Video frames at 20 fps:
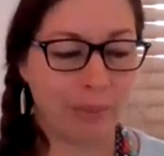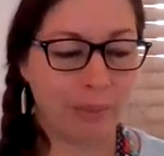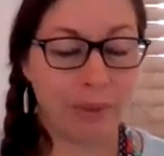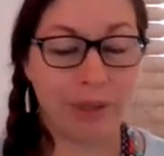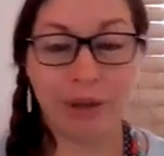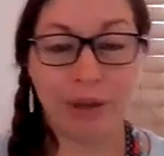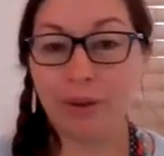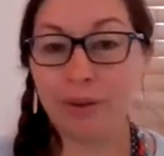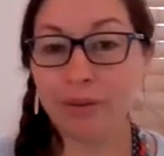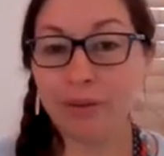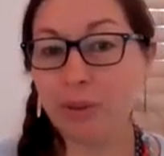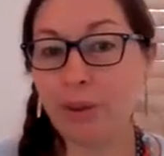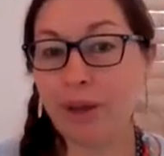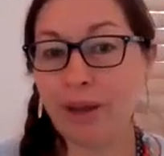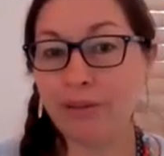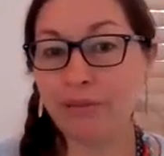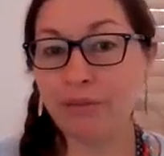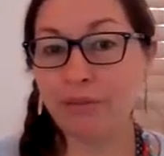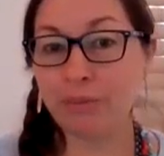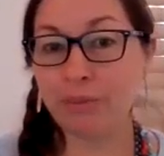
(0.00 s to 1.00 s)
We also
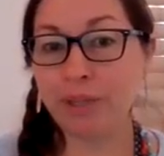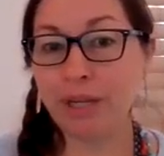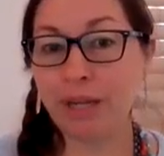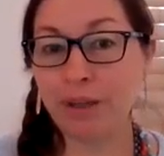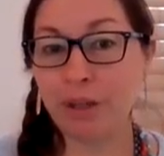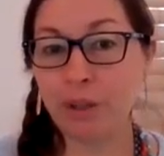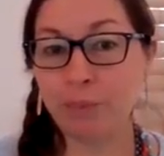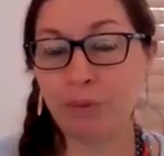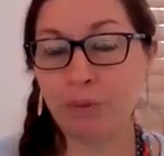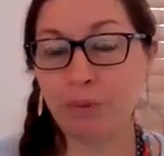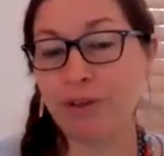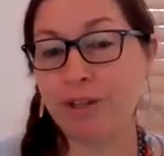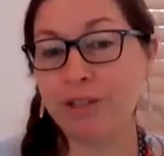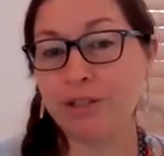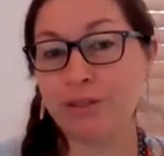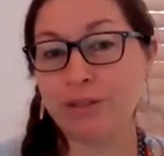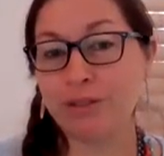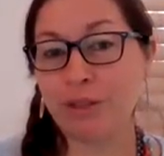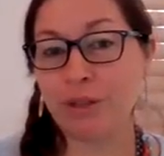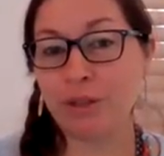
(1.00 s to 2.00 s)
have three other
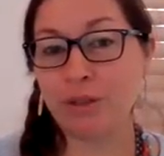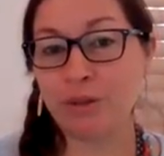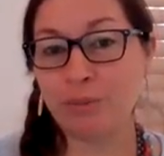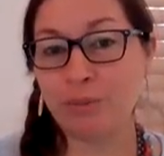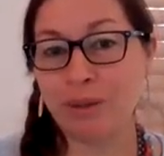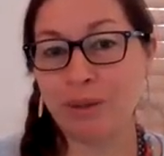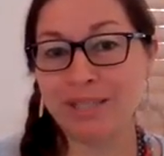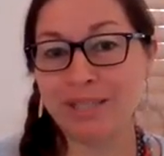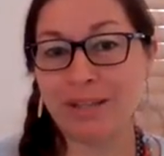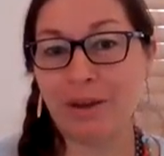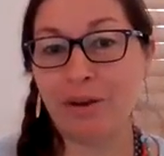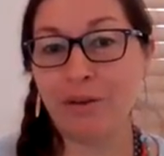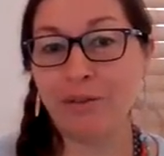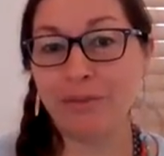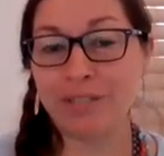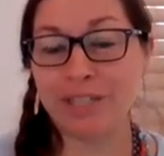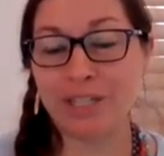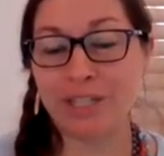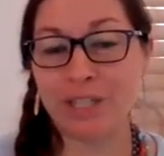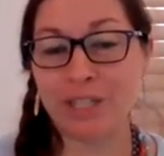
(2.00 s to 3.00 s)
professors other than myself
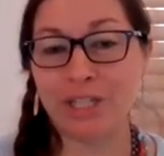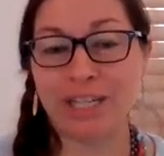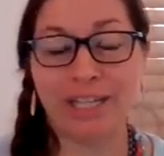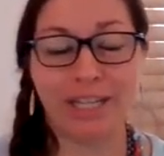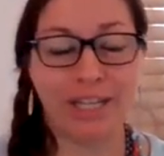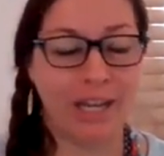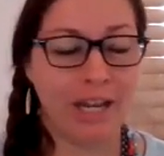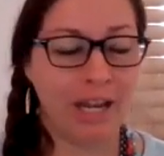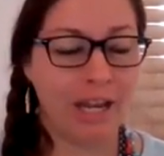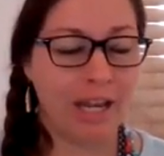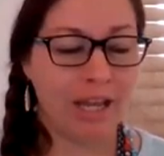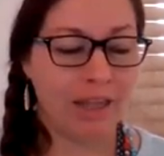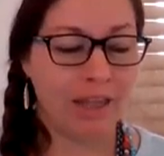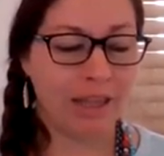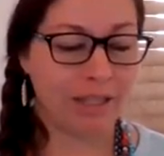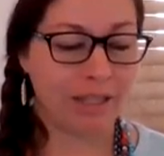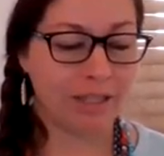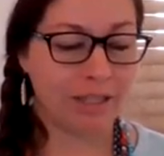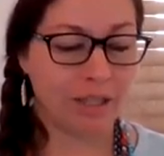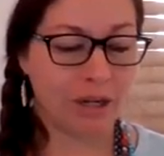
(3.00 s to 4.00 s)
teaching it.
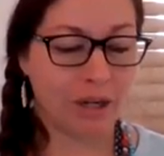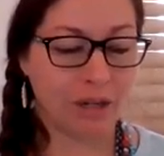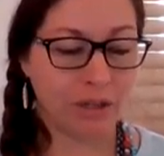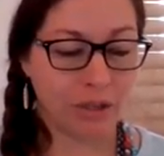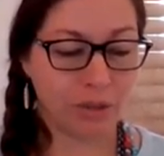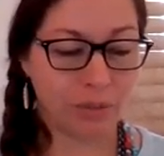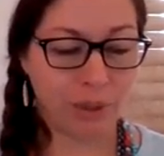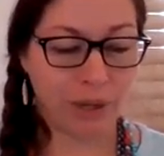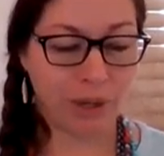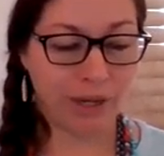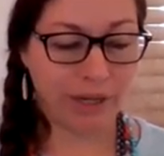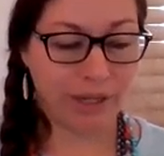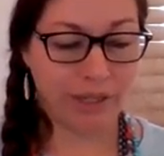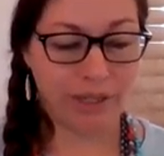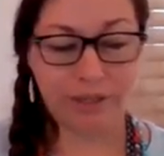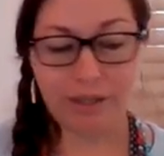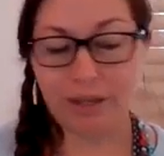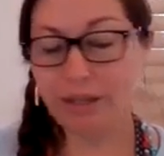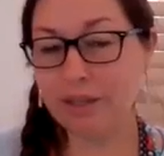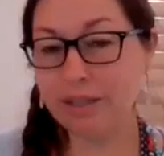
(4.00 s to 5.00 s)
That's Dr.
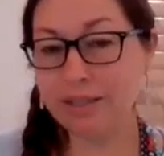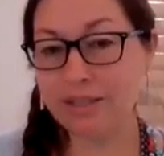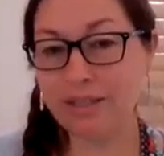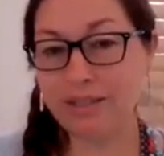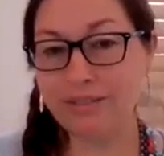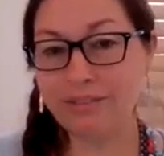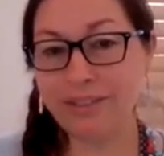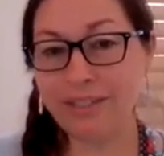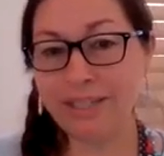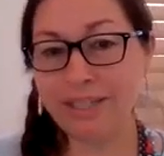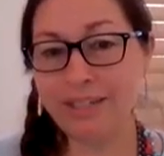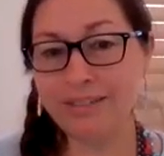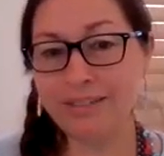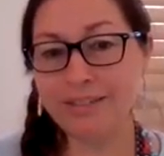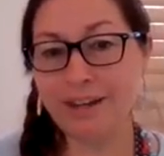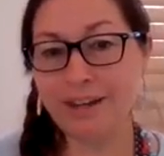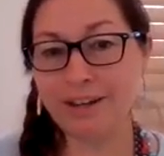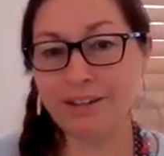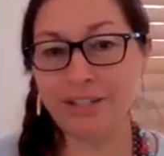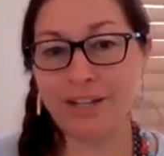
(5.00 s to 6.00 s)
Brian Sullivan,
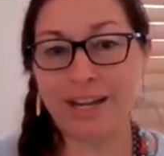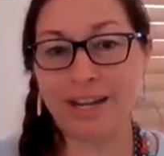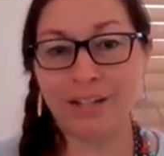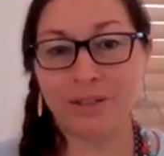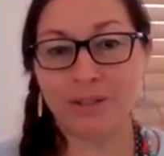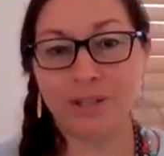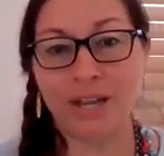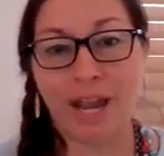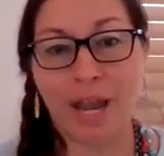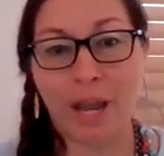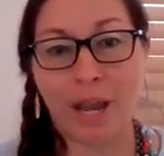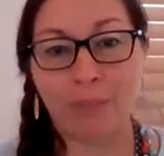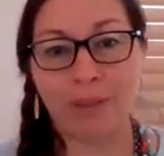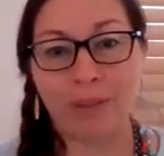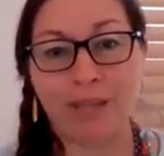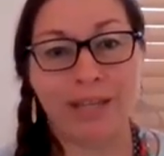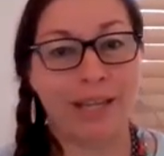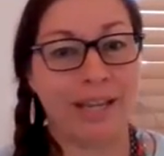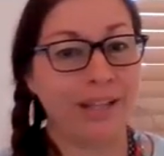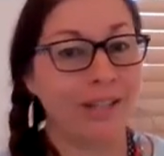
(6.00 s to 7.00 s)
Dr. Andrea
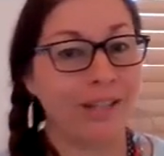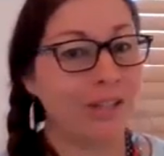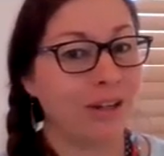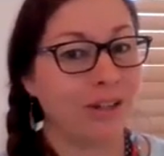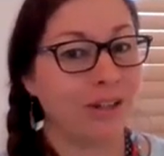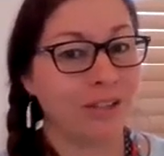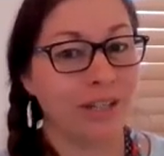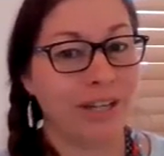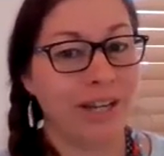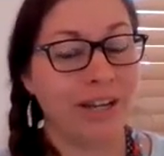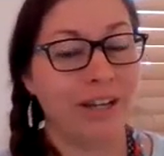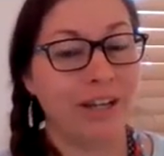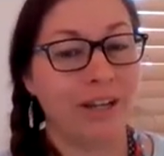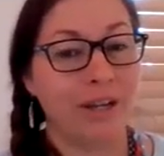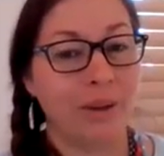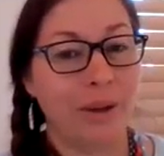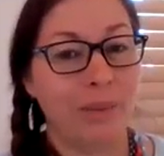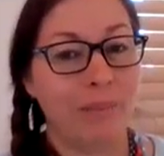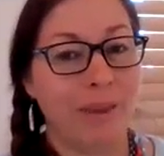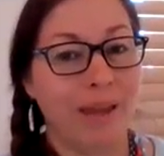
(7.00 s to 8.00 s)
Hammock, and Dr.
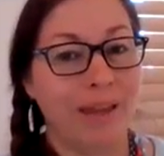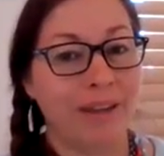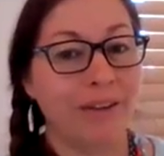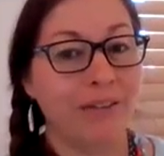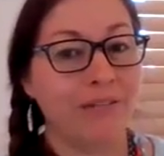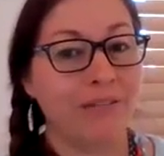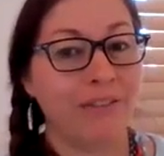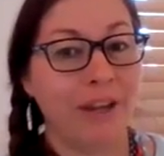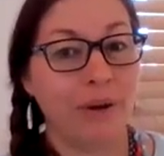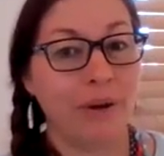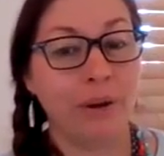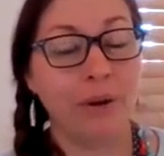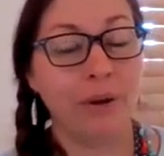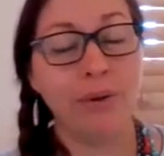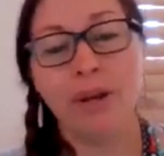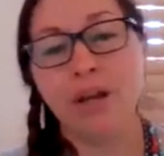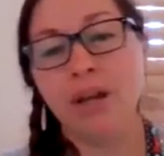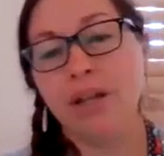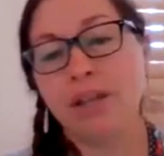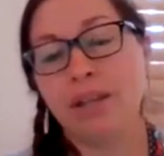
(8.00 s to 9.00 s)
Amanda Fierro.
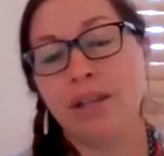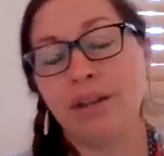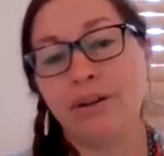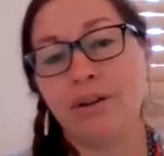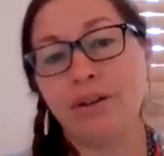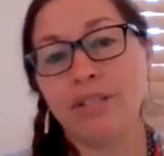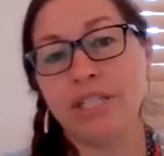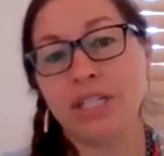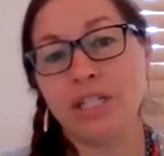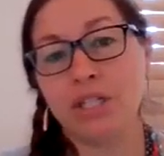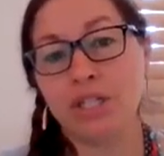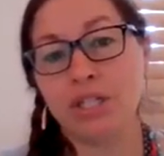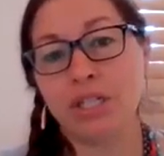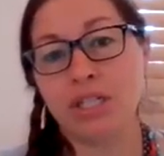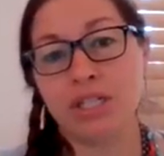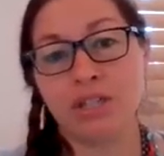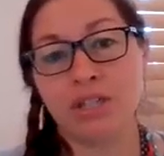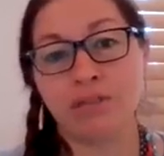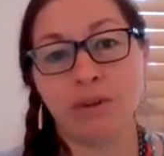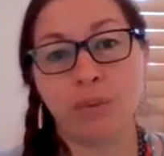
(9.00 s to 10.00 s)
They all teach it
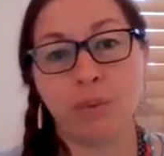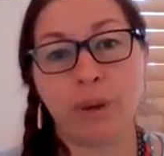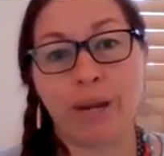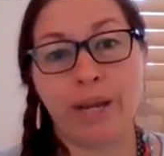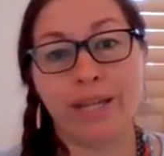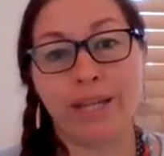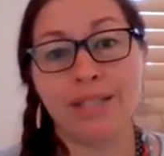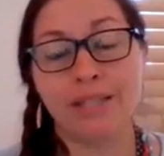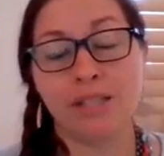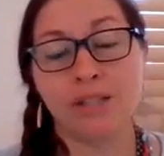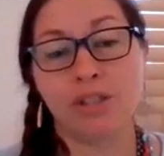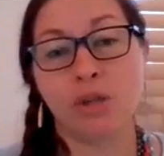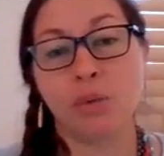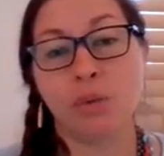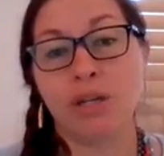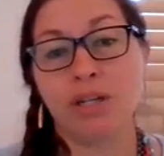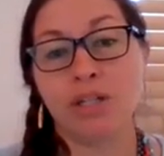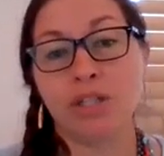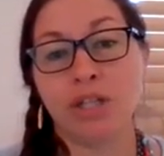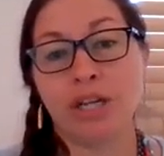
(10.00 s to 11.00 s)
in different ways, so you
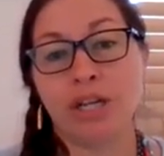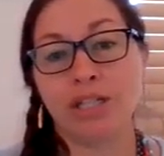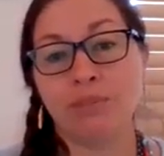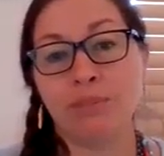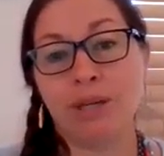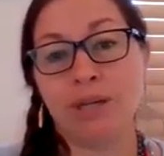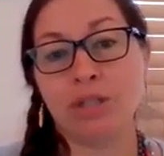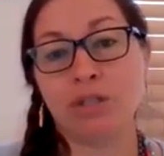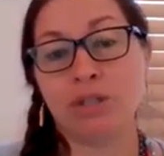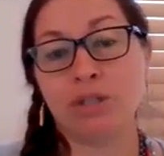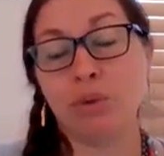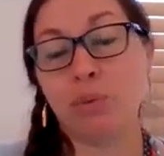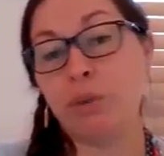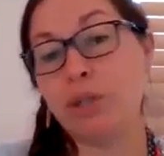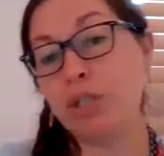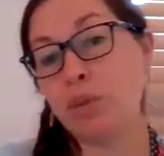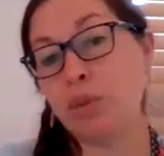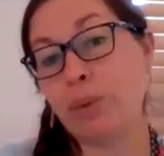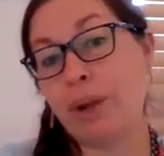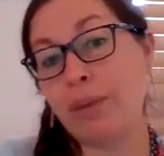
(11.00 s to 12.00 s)
want to check to make sure
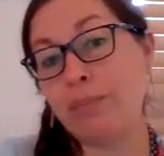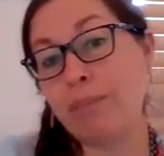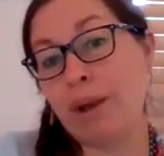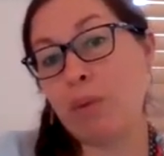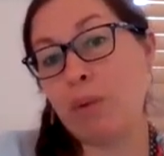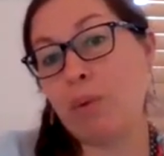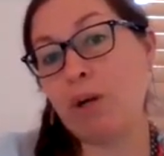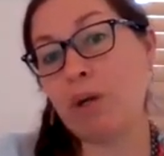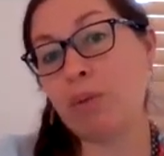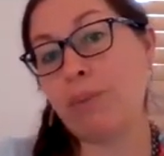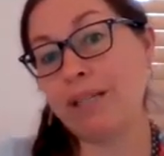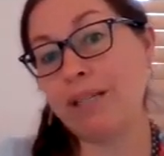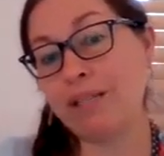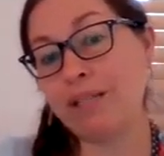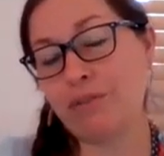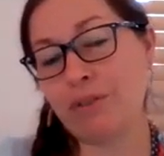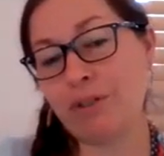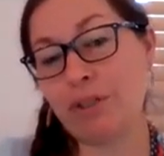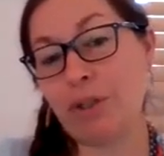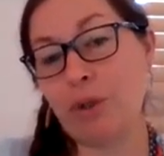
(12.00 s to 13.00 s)
which way might work best
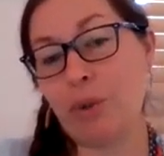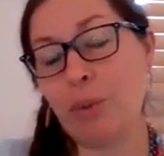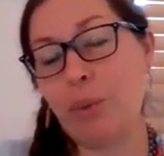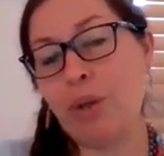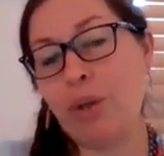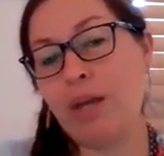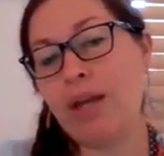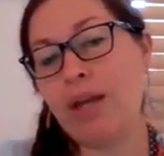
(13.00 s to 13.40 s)
for you.